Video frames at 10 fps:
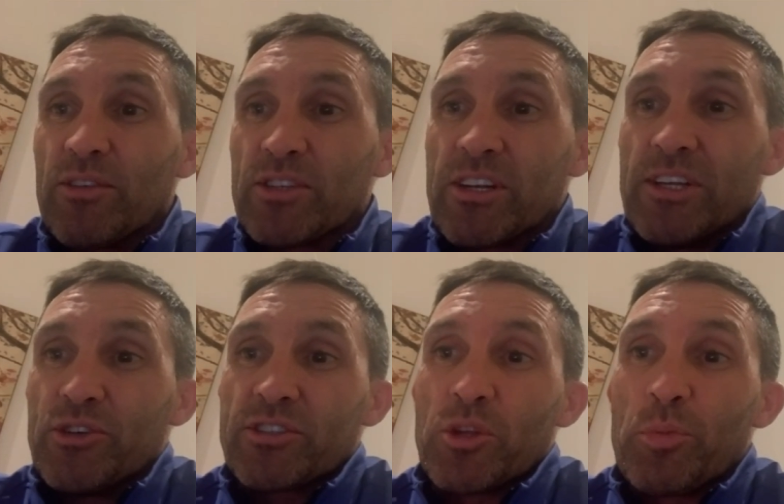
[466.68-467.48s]
obviously
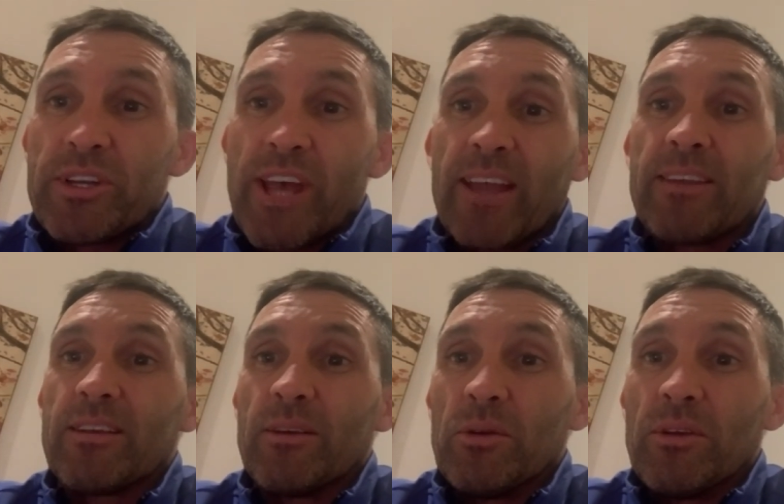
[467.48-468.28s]
just to
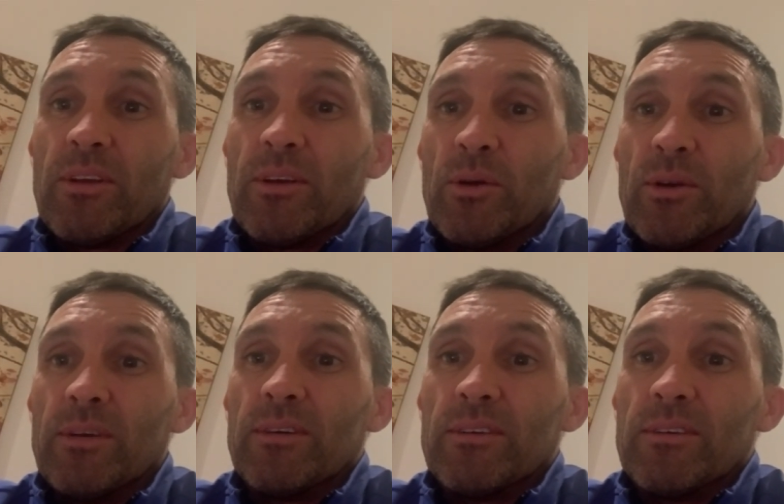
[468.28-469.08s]
protect
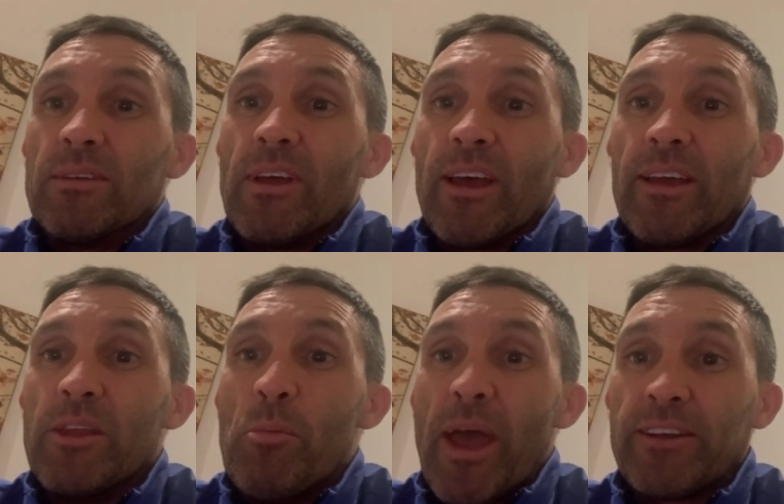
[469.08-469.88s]
uh,
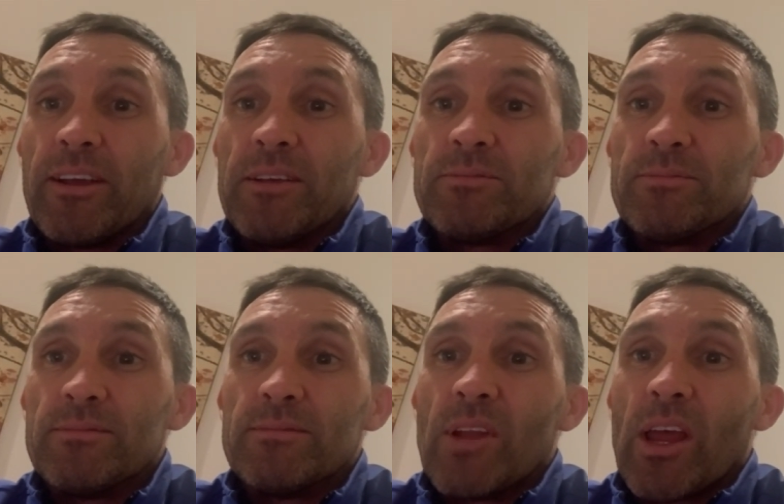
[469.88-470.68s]
the betting
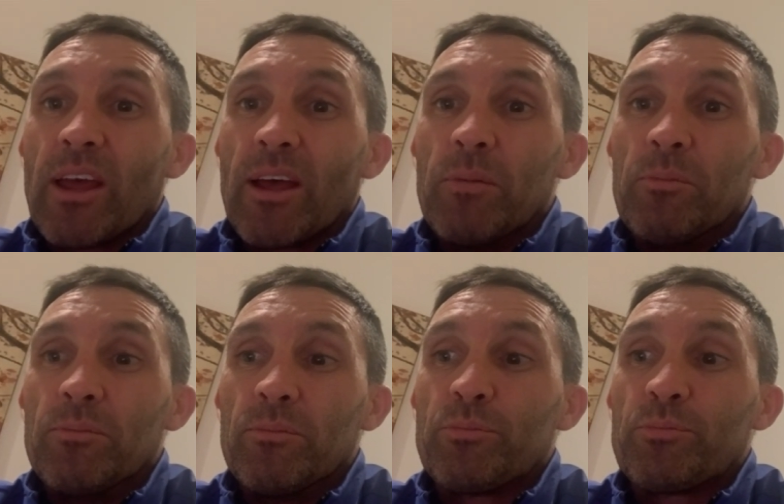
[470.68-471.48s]

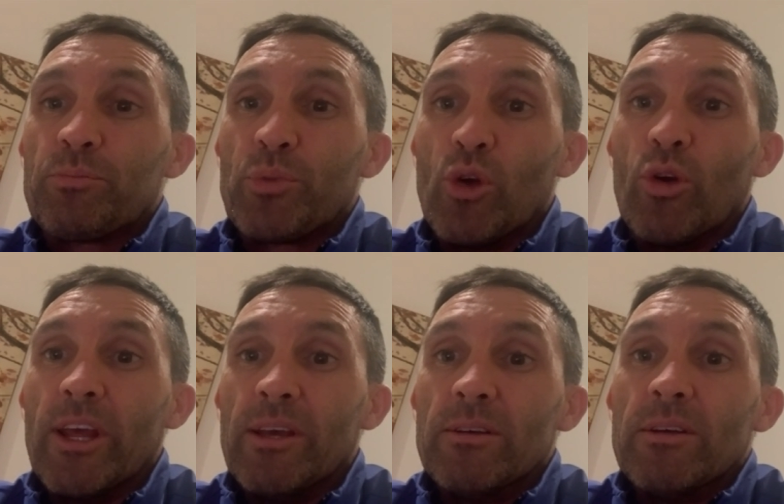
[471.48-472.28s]
um,
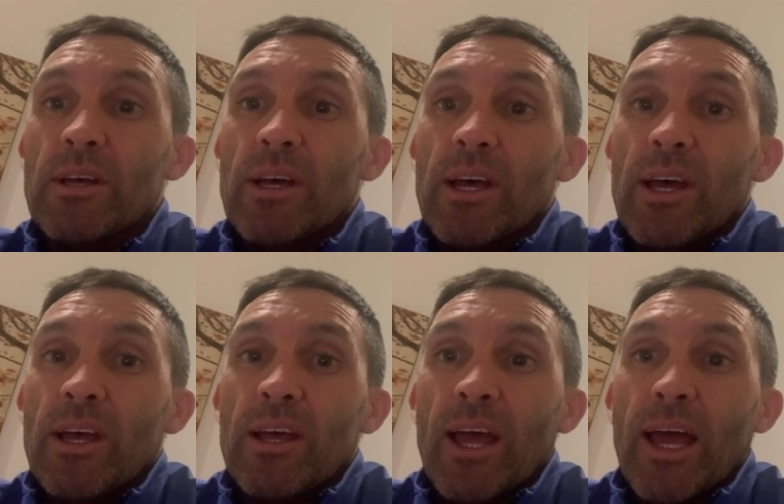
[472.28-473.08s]
purely.
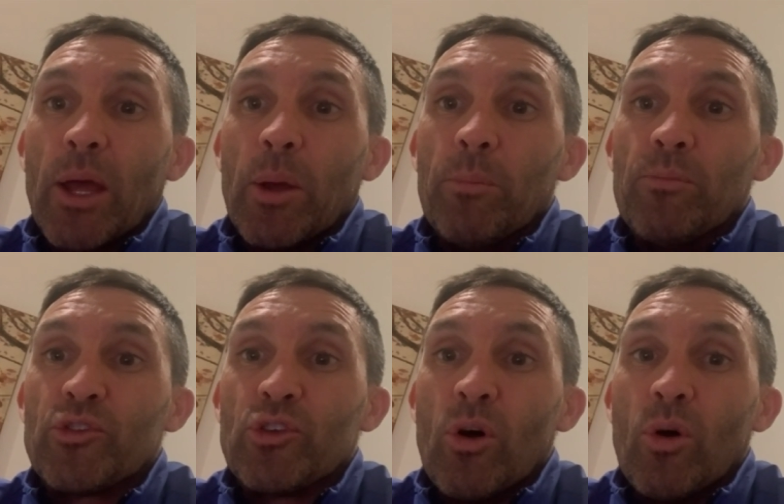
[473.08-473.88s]
Um,
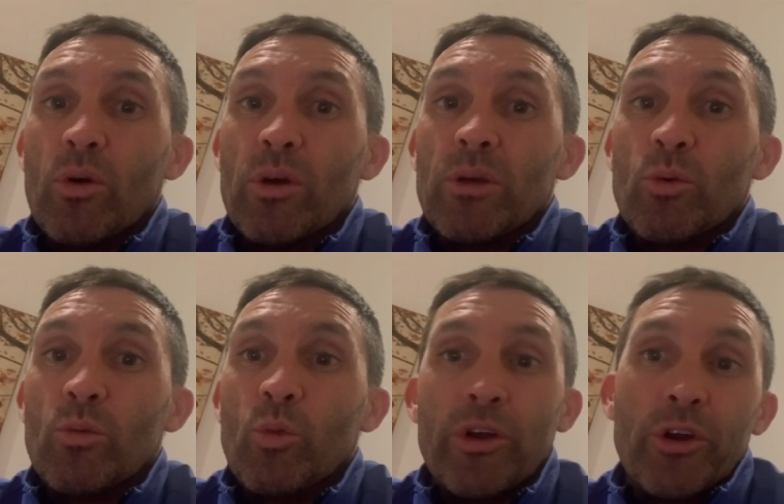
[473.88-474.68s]
so
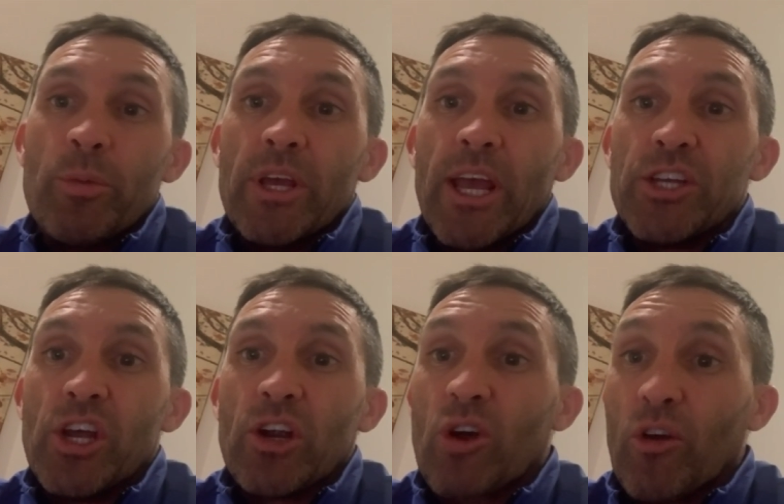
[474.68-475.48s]
whether the BHA
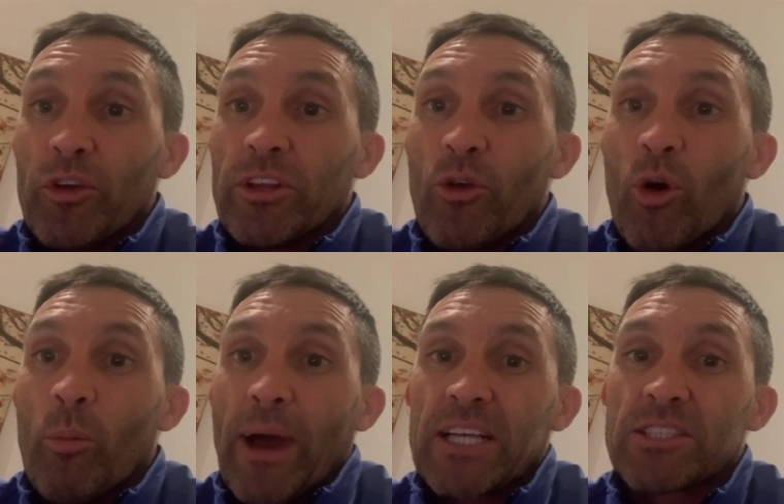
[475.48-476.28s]
are covering their
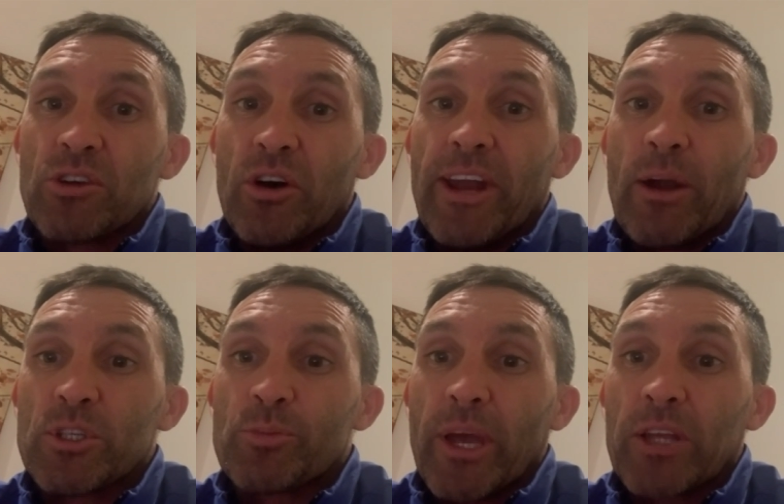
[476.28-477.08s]
own backs on that
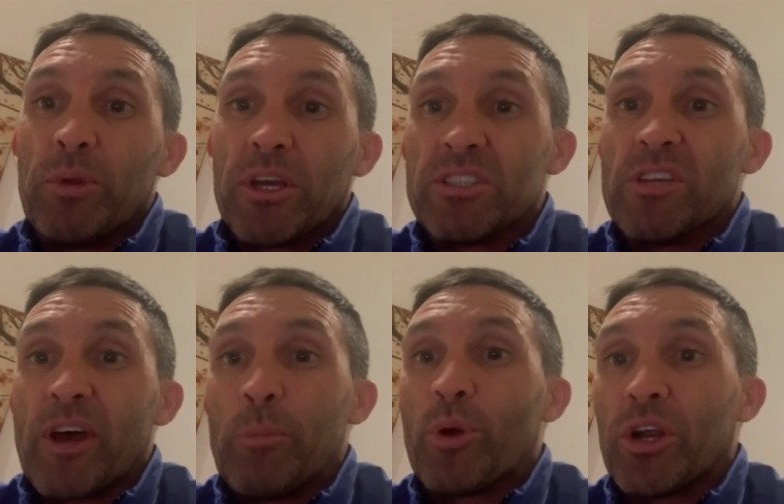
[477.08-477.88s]
respect because they've
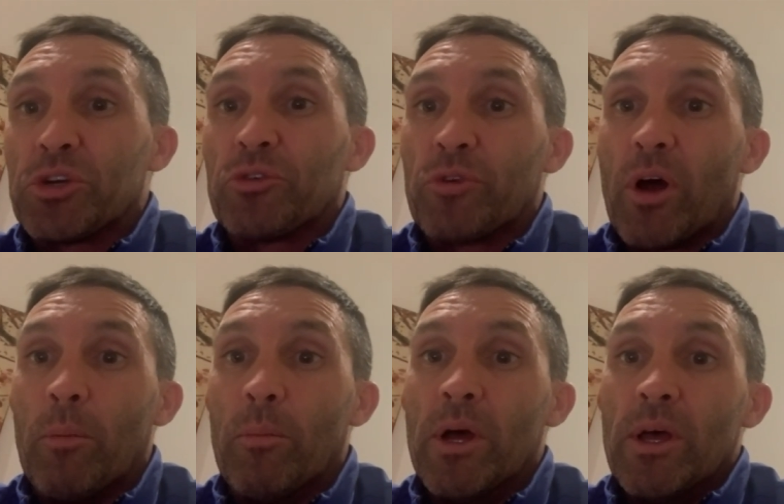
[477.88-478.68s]
had pressure
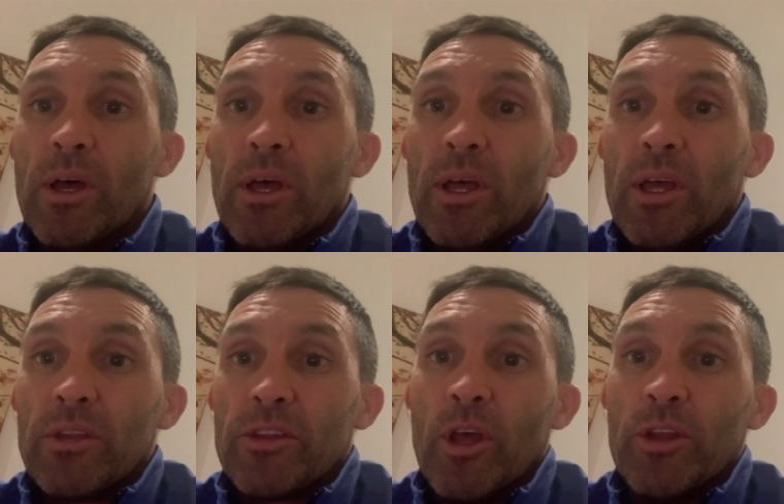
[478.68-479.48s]
from
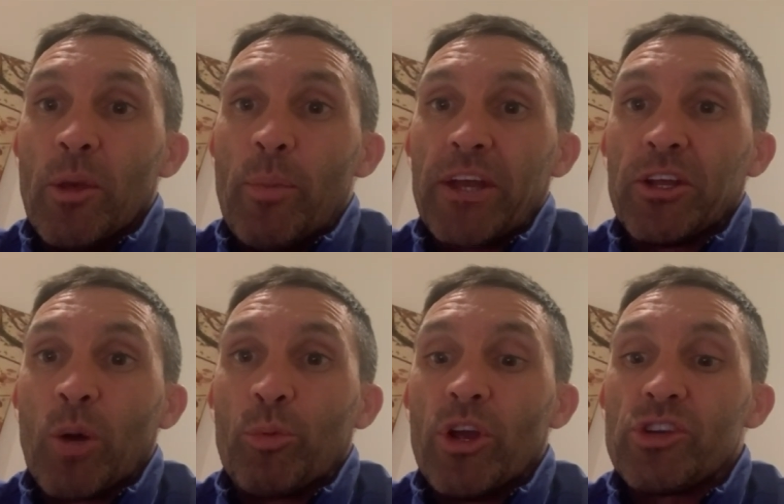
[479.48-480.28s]
the, the betting
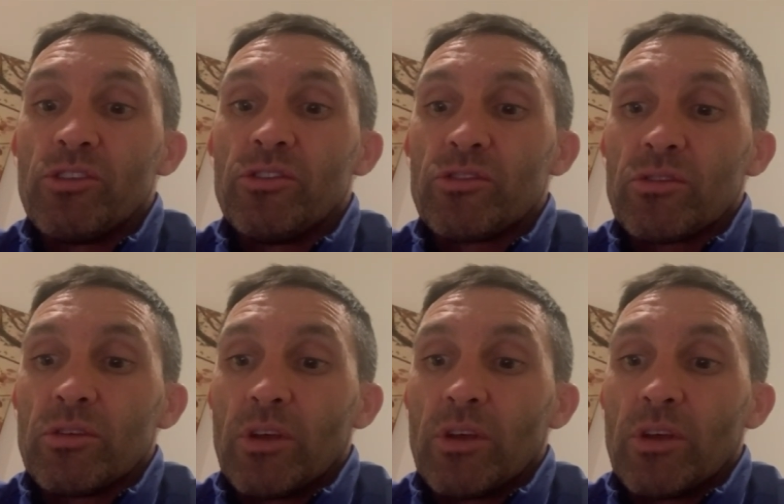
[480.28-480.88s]
operations,